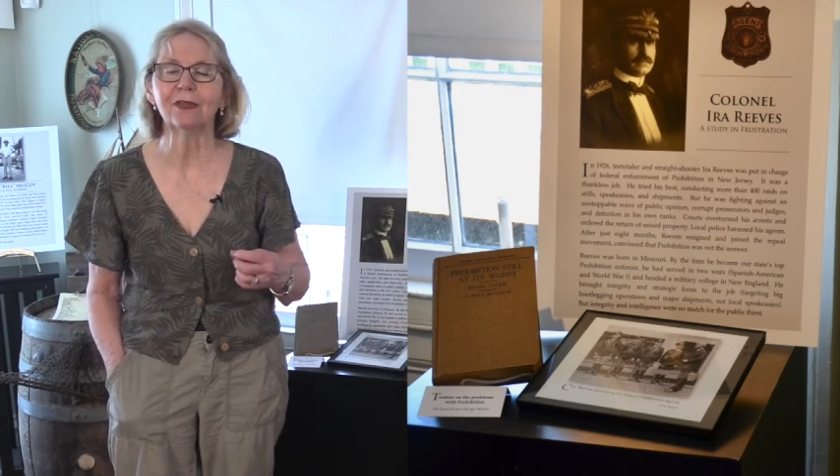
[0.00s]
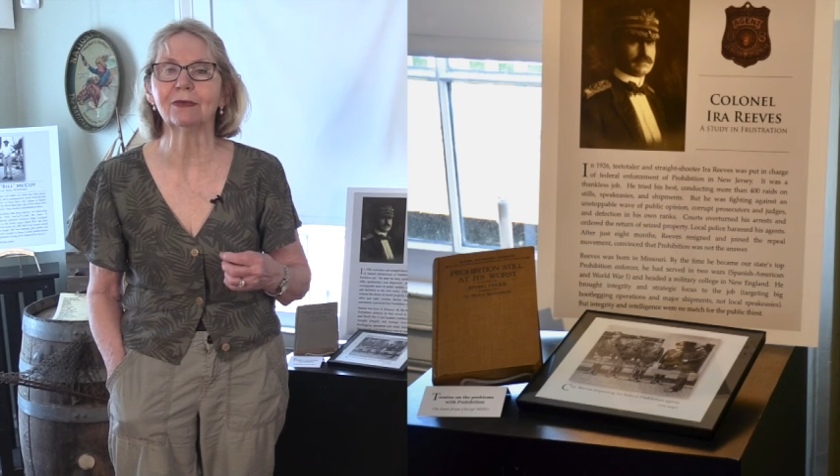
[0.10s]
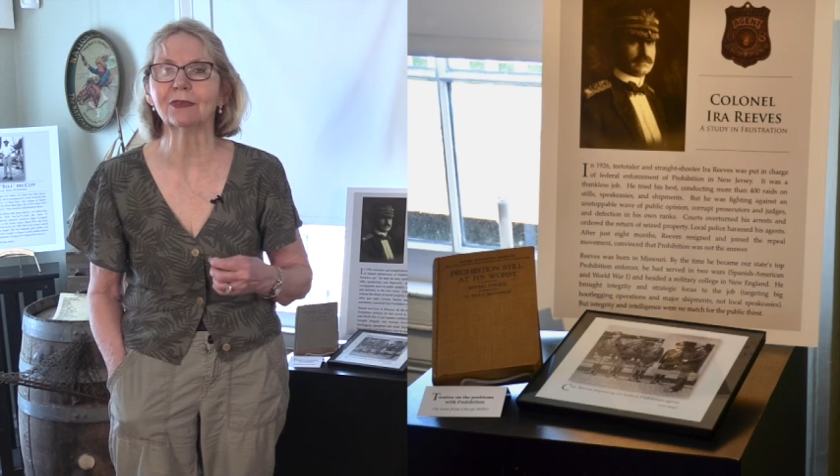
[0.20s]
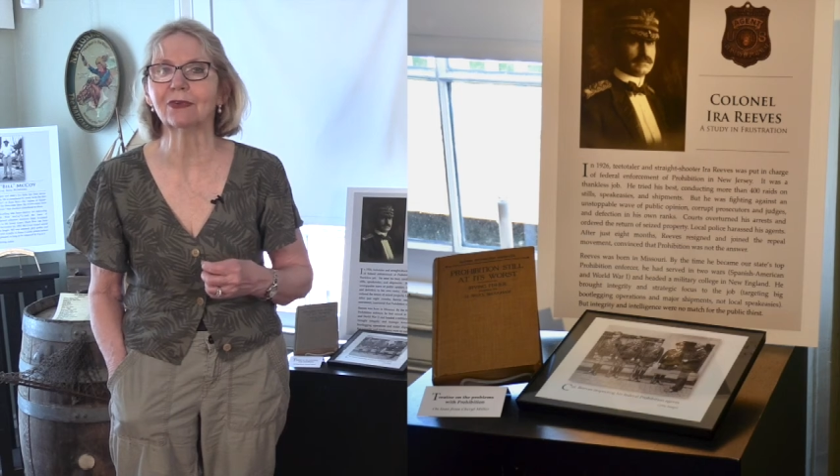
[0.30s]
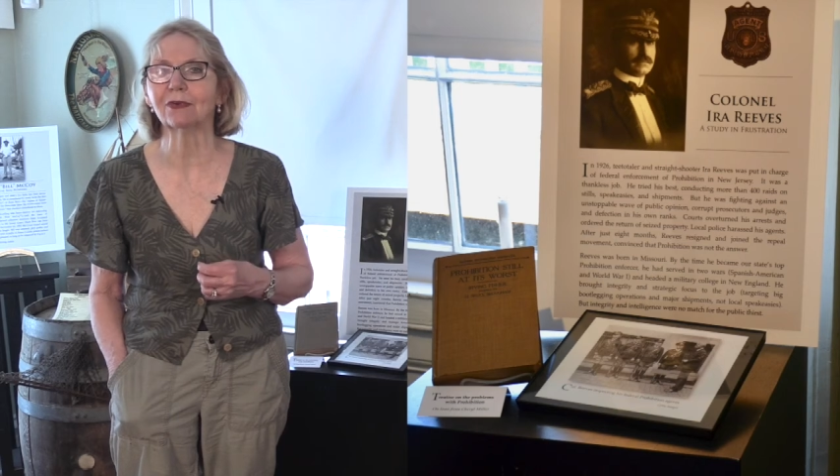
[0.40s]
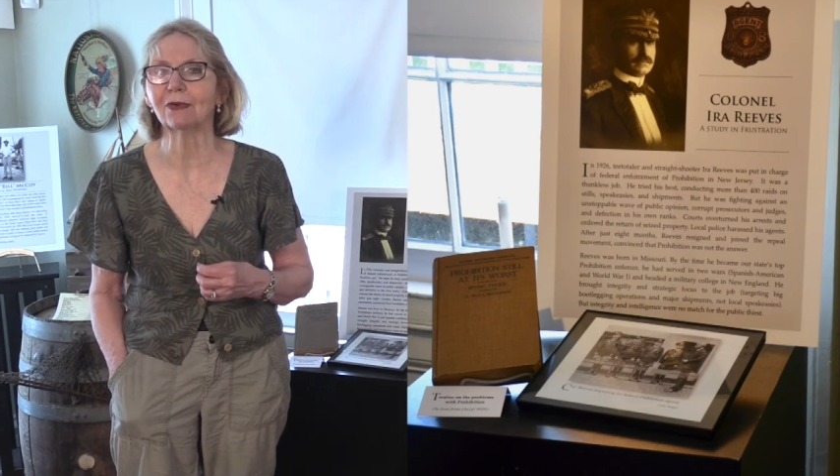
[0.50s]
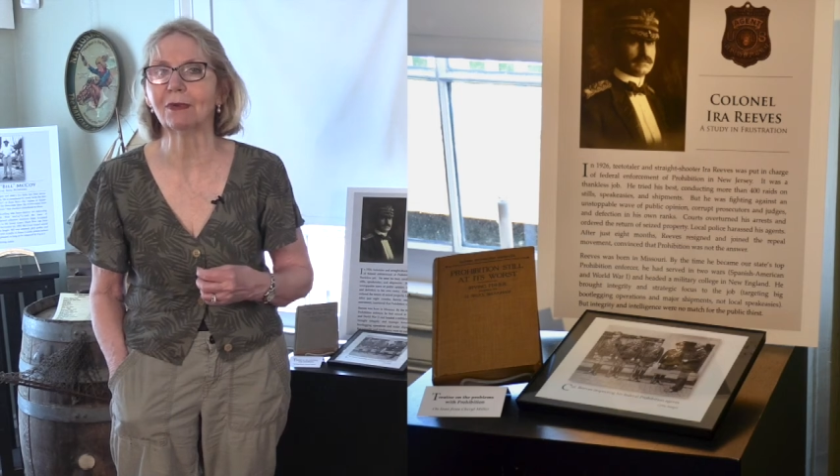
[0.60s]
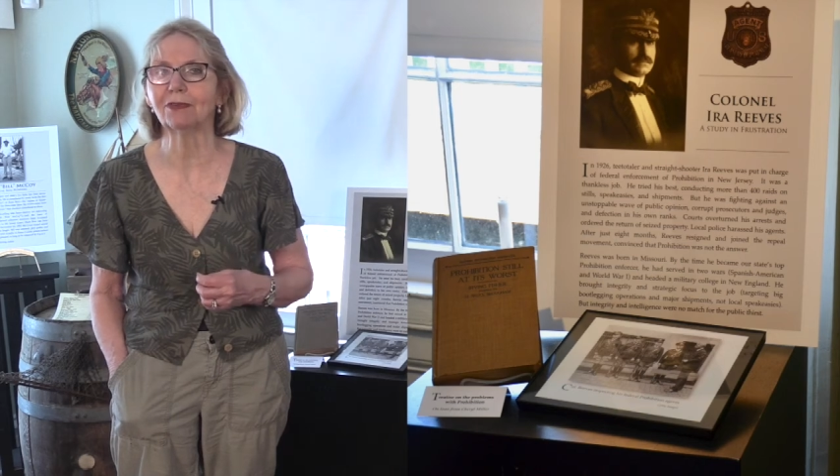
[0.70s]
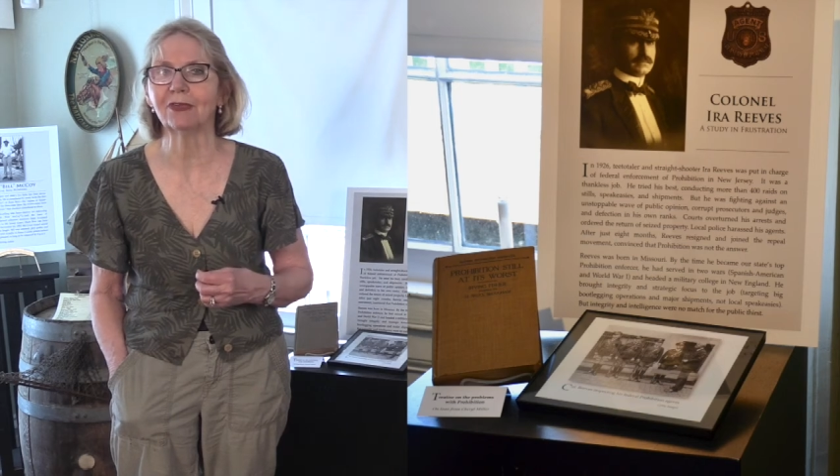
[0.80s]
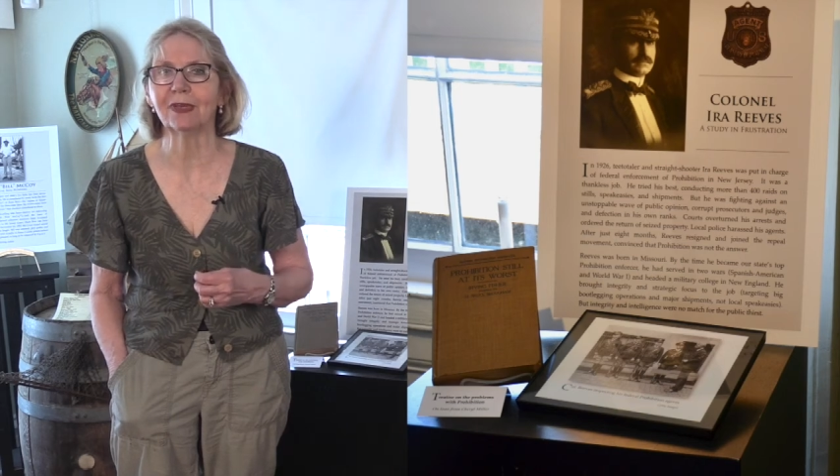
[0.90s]
There was
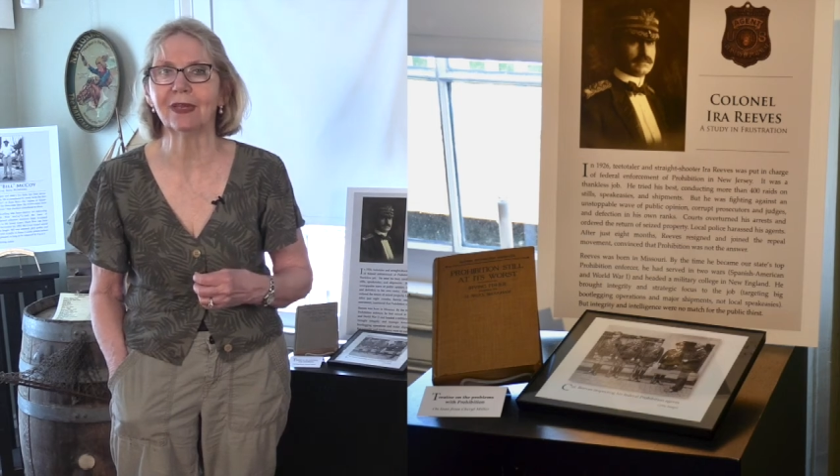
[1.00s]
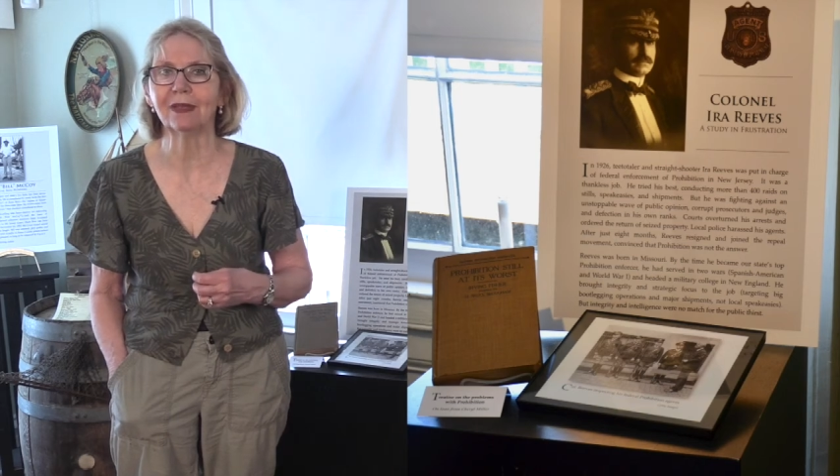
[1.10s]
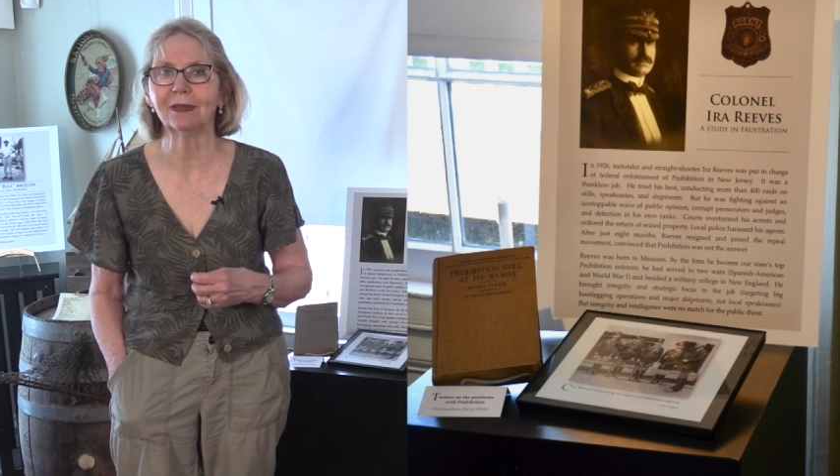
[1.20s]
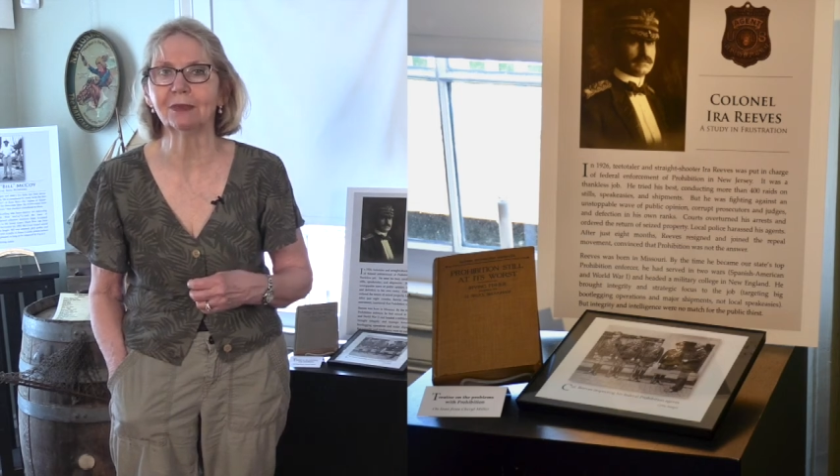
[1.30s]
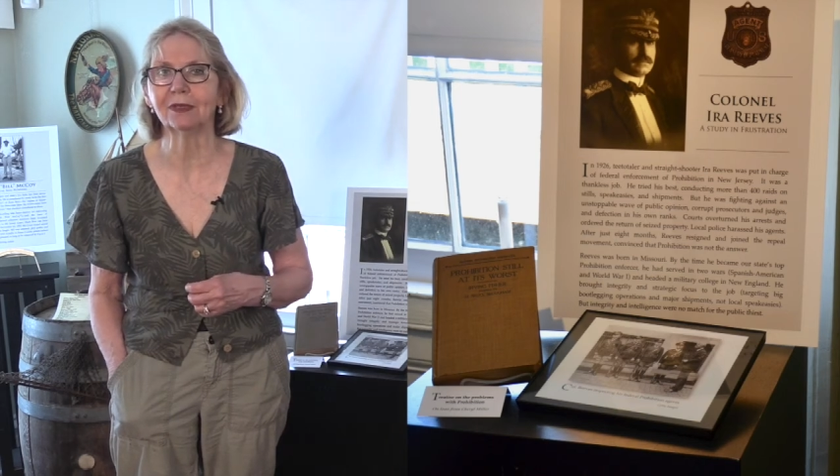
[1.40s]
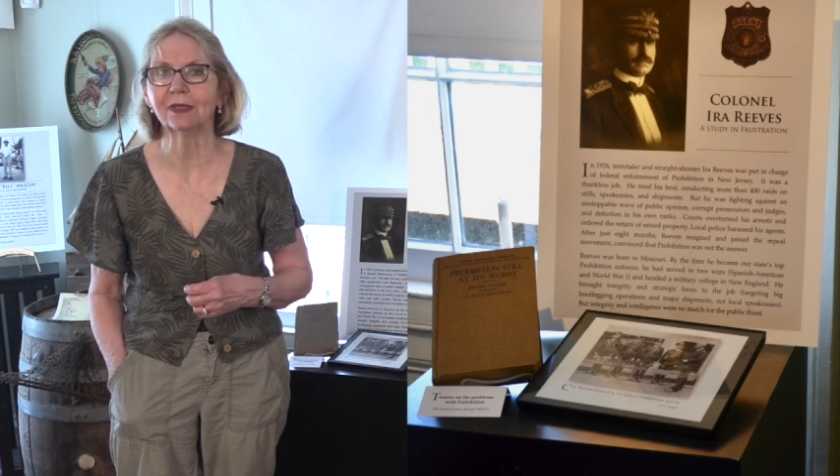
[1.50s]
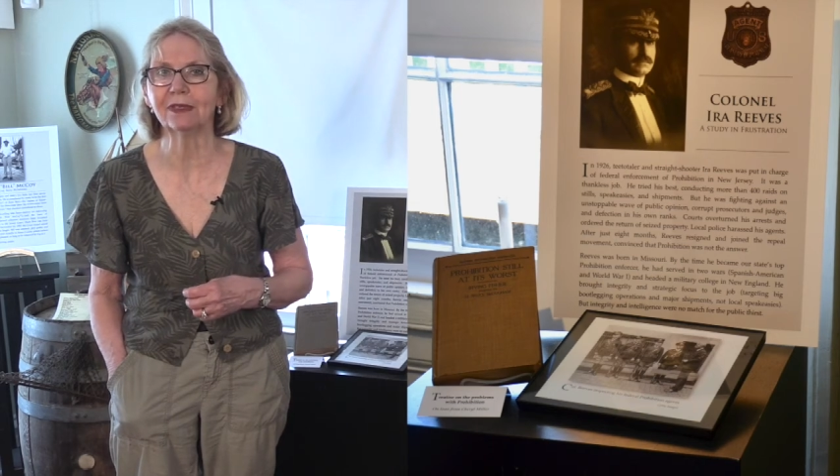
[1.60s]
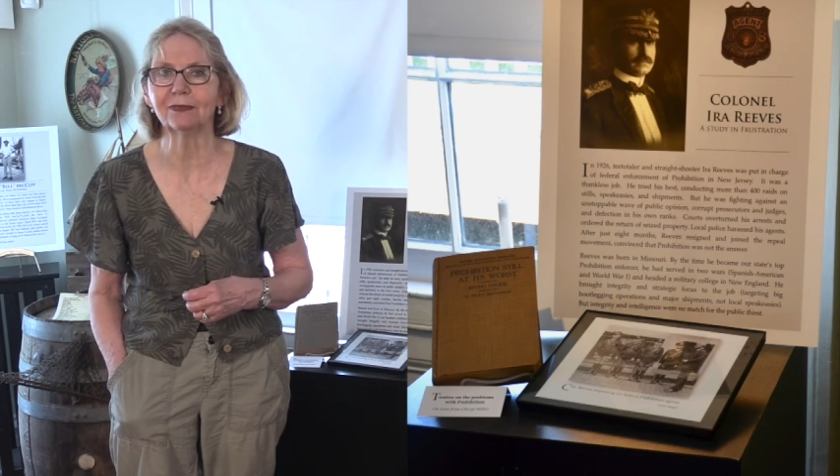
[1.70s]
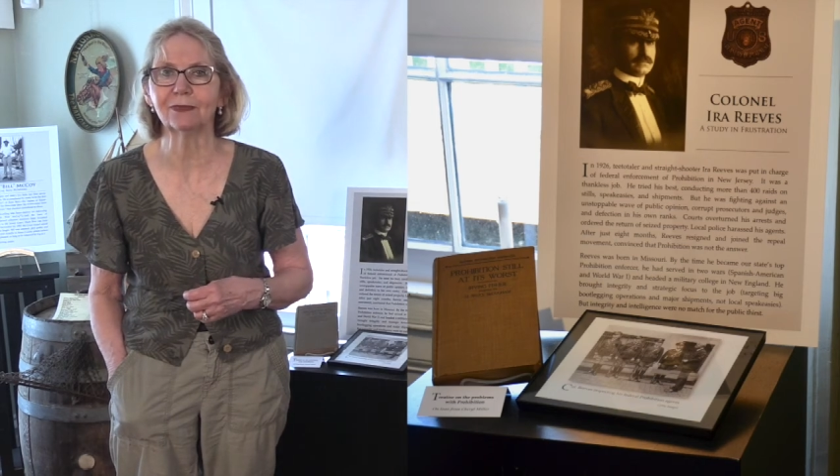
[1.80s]
corruption in the police